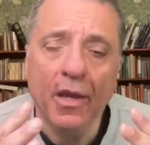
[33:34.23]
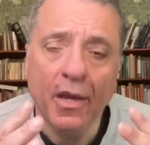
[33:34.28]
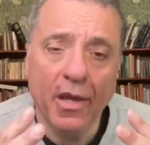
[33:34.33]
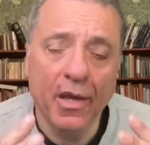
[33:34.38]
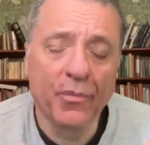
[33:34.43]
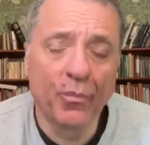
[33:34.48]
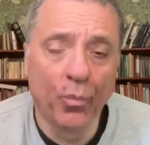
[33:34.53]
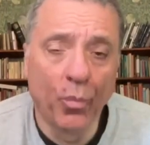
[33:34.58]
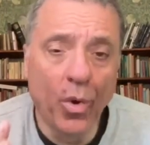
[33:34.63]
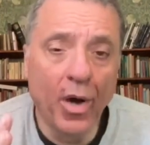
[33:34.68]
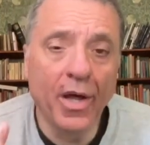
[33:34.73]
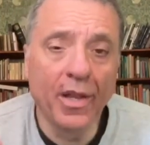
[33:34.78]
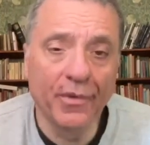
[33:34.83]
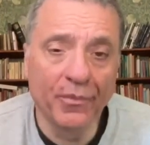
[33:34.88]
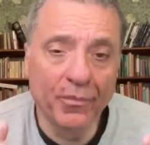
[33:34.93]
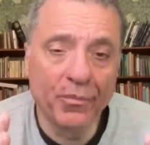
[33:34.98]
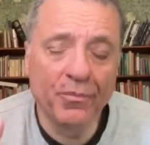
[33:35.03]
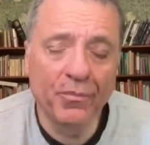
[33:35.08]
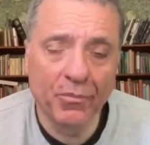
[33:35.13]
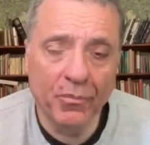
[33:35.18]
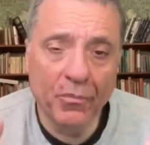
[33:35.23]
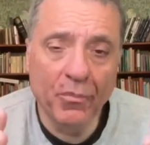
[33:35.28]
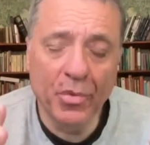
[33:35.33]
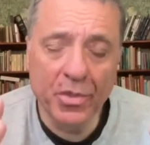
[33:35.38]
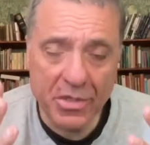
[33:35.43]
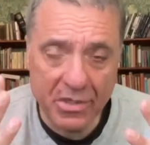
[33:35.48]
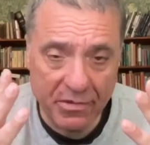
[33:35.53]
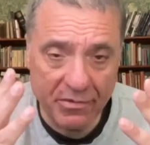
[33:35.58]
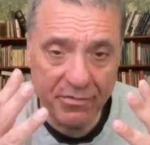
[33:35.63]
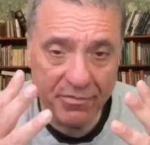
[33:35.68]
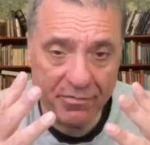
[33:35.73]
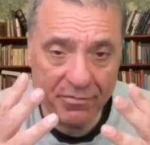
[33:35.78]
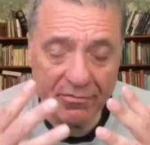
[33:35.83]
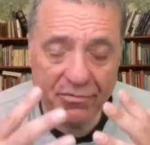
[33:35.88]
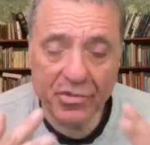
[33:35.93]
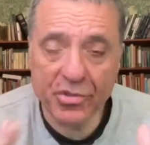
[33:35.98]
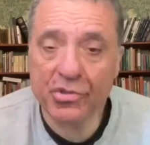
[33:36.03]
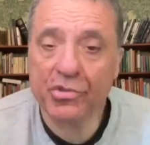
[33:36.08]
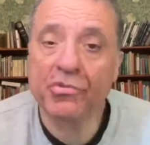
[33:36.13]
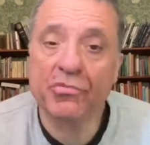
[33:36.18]
and one
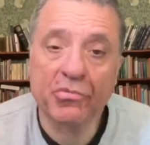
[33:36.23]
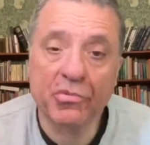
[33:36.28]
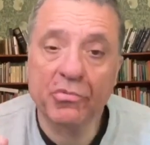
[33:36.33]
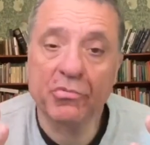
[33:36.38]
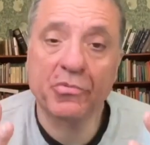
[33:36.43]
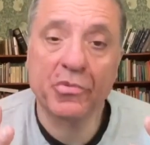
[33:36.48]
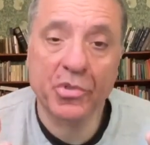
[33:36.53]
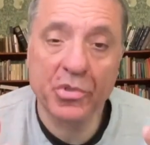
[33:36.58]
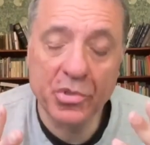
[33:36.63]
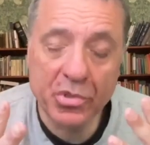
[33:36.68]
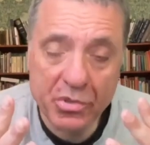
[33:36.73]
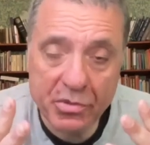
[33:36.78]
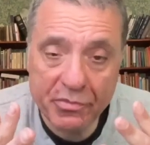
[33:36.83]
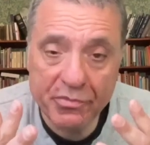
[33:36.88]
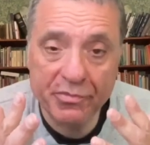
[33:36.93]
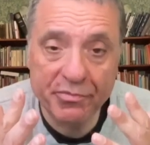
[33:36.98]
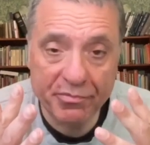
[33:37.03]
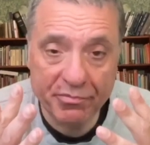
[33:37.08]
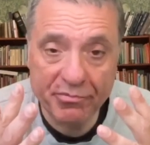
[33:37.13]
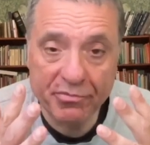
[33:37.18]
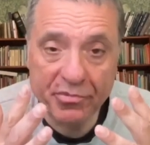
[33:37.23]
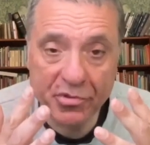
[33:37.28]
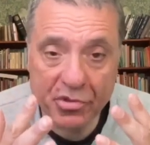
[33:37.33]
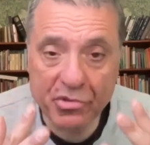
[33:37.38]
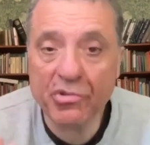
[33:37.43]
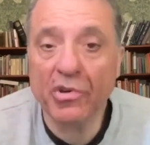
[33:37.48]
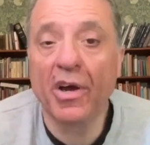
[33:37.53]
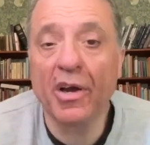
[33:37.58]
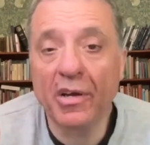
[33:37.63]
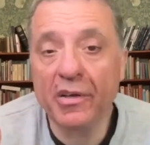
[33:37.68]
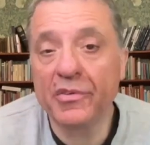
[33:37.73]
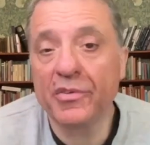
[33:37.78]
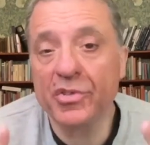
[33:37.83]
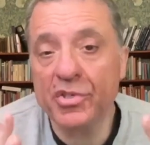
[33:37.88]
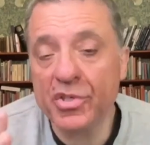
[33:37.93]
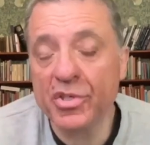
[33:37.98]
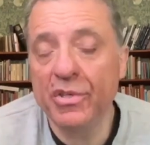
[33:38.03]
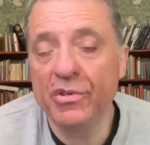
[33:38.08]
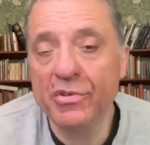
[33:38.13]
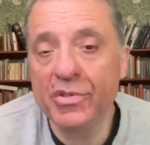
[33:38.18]
could have struck the
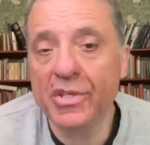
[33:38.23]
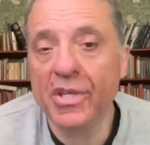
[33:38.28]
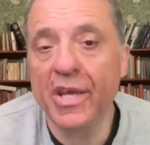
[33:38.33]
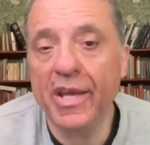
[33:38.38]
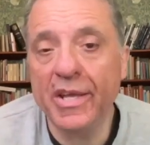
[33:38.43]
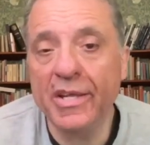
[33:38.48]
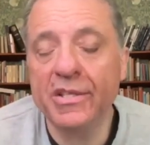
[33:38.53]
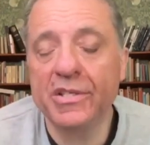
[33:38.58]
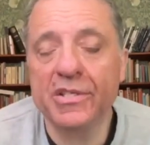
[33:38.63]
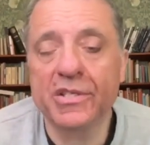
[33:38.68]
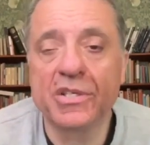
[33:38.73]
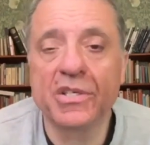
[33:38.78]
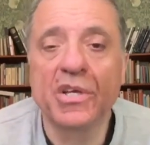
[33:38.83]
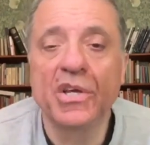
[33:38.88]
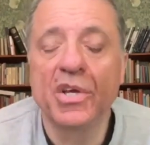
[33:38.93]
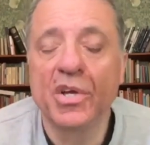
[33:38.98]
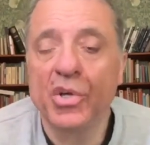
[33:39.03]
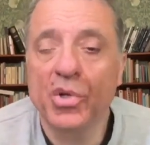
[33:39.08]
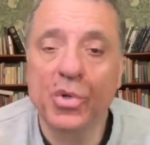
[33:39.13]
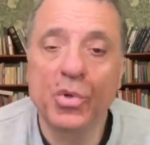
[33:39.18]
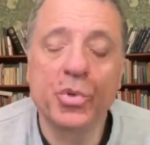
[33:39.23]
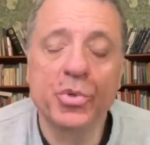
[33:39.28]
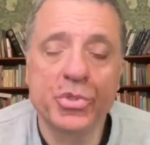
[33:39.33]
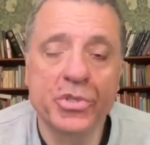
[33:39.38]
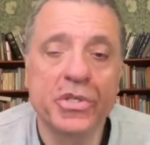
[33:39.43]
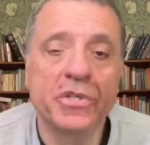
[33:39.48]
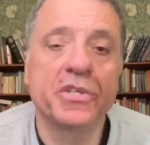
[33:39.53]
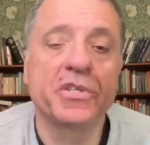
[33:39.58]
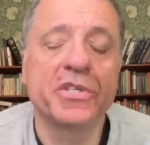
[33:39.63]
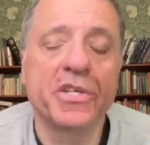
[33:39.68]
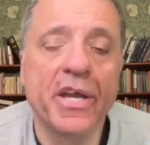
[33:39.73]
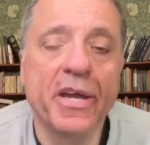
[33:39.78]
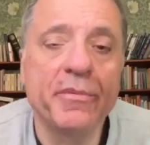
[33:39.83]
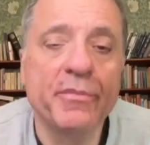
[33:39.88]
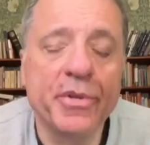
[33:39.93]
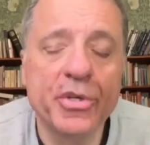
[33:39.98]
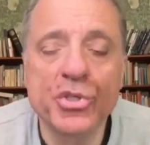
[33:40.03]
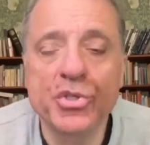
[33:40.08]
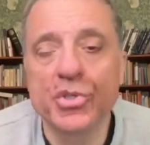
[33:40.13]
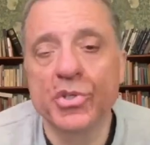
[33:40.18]
sluice gates, causing the
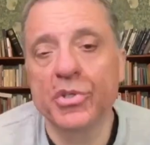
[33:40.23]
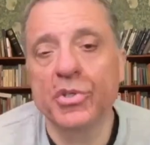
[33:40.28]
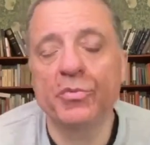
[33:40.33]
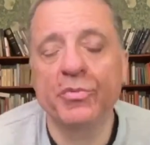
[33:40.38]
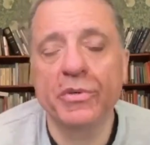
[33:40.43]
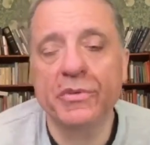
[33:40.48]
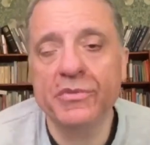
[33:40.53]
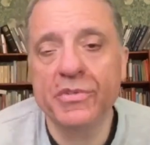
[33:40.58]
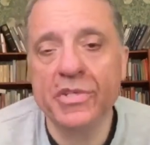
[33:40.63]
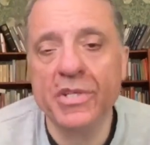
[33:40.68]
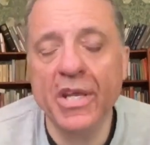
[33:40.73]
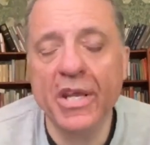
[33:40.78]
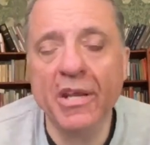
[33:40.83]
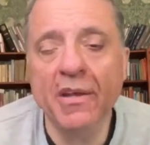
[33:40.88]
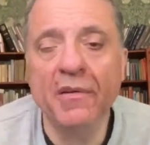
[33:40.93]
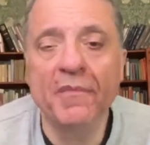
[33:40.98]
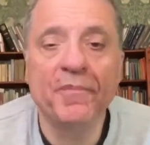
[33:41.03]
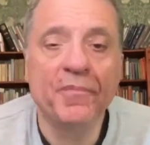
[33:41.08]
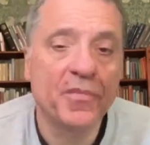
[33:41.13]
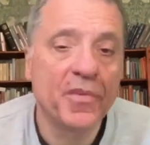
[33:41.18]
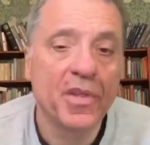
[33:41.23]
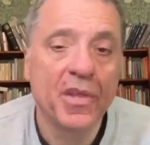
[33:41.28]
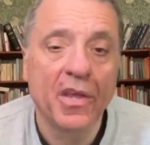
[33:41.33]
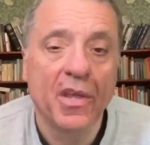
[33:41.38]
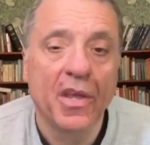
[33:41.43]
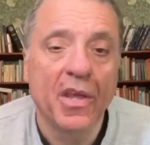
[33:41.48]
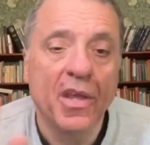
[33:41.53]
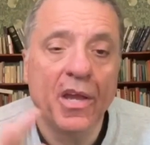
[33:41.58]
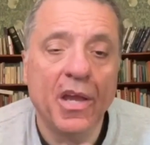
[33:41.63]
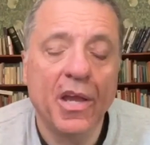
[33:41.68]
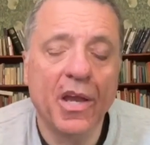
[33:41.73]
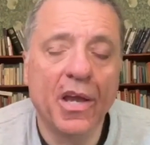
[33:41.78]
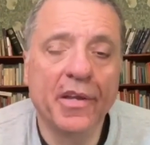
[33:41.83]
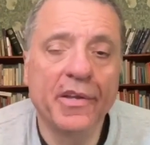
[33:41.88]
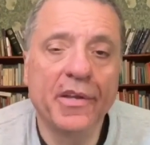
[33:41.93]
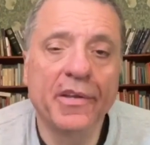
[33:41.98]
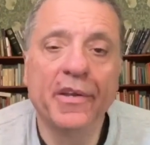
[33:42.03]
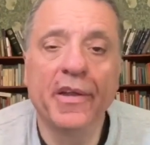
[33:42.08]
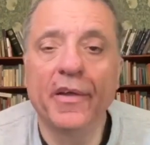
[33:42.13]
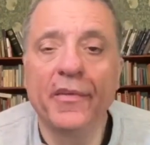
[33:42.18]
damage that we've seen,
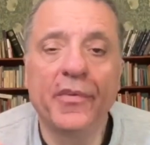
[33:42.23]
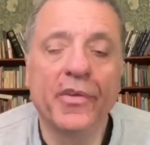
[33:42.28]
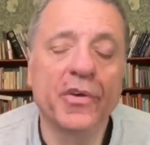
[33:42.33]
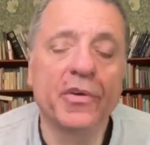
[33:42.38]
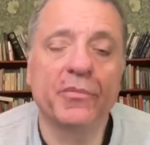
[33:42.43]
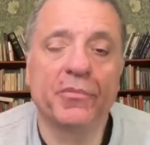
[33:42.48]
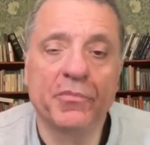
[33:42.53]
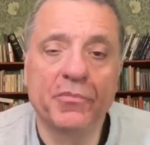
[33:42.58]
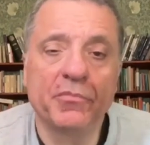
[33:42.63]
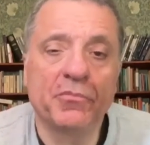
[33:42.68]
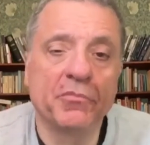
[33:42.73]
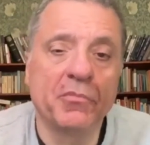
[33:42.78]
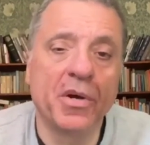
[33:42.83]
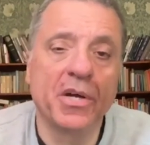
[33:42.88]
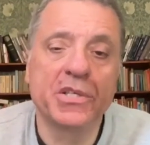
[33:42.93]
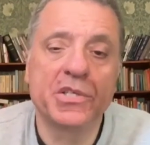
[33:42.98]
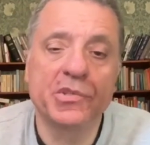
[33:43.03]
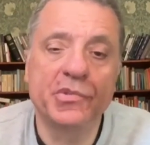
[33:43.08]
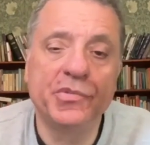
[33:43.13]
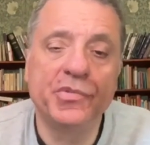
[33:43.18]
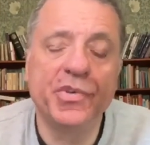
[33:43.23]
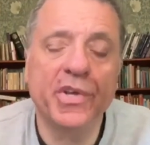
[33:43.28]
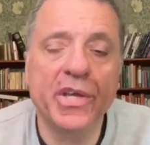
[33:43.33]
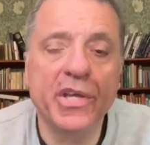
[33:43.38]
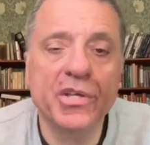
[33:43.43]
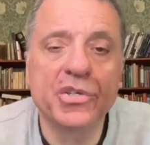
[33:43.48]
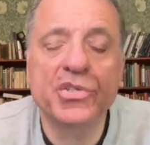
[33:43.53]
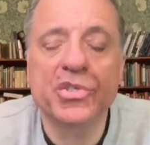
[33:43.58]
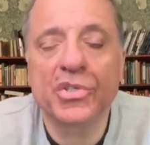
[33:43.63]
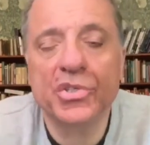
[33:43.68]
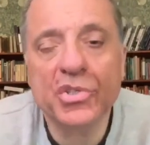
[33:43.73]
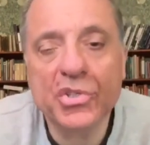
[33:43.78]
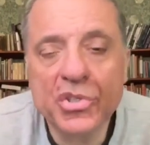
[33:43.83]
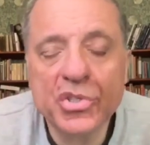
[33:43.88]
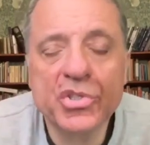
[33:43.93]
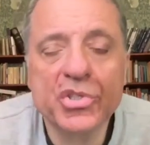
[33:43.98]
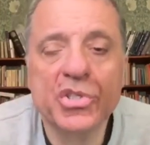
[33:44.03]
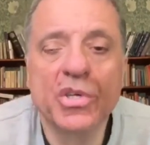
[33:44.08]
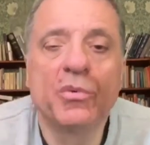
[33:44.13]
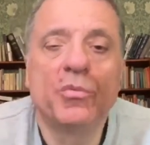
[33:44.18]
and another might have veered
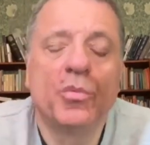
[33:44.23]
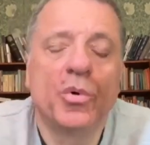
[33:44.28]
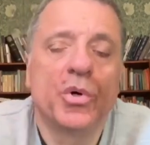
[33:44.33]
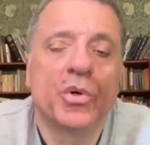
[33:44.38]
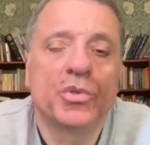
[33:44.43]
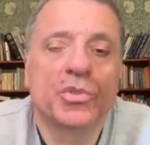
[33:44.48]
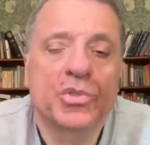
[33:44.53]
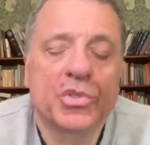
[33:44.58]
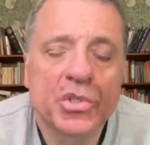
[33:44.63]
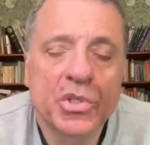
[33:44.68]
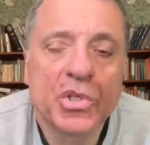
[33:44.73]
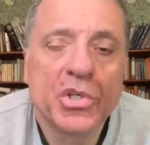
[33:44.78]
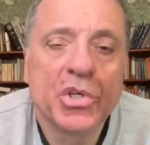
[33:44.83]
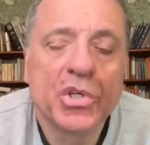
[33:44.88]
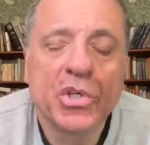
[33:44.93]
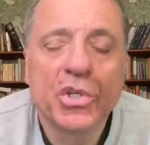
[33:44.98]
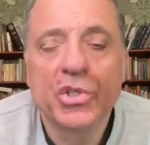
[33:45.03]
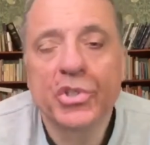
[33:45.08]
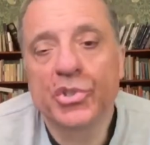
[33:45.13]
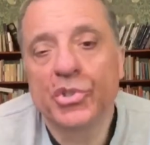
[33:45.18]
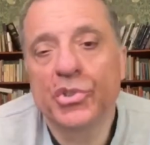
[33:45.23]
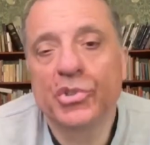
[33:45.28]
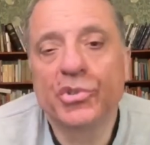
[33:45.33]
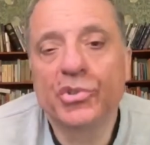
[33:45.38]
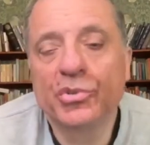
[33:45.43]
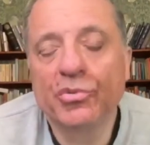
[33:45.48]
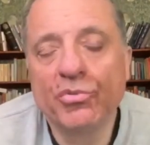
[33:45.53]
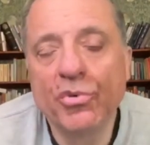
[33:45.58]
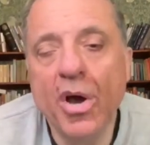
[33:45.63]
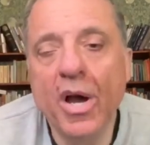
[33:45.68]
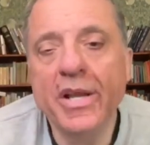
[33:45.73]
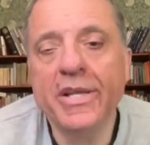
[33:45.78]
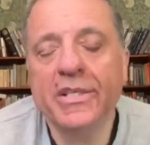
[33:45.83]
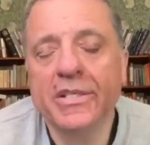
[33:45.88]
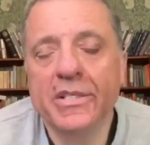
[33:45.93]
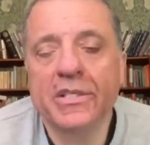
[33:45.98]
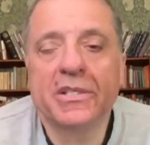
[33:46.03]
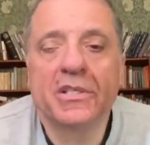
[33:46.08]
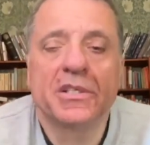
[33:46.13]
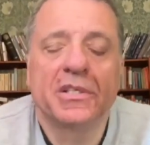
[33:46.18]
somewhat to the
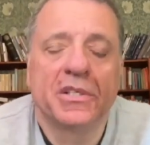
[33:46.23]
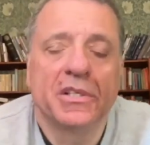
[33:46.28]
right